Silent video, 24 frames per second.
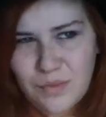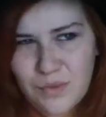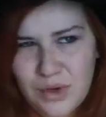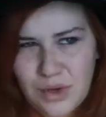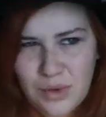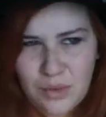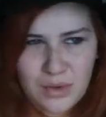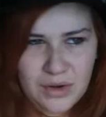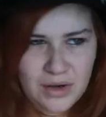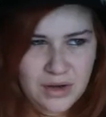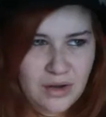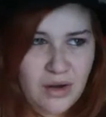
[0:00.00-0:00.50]
what
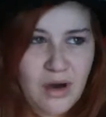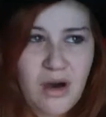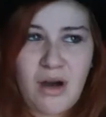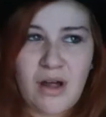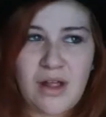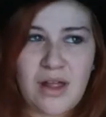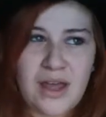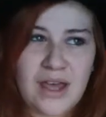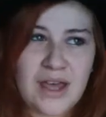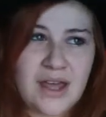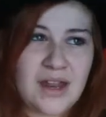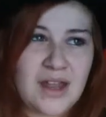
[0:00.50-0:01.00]
do you want to
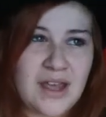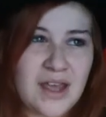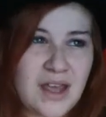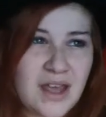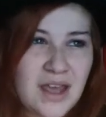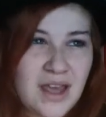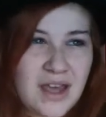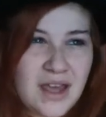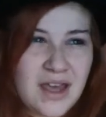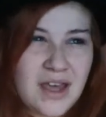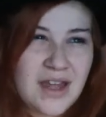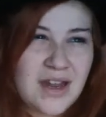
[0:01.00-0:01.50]
call it?
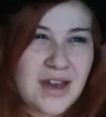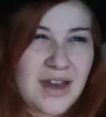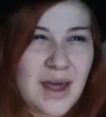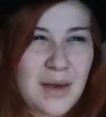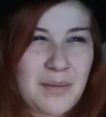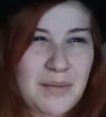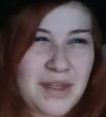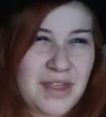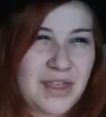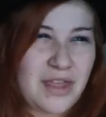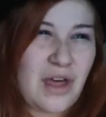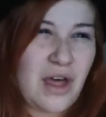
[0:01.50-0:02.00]

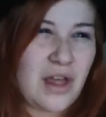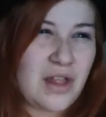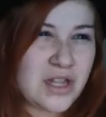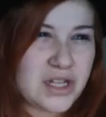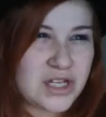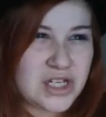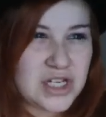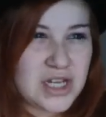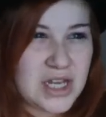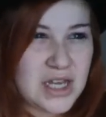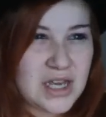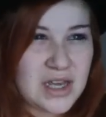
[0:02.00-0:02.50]
Not
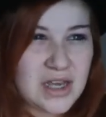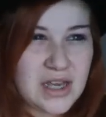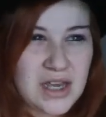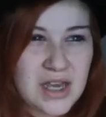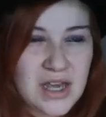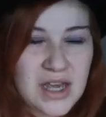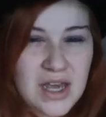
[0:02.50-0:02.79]
mythology,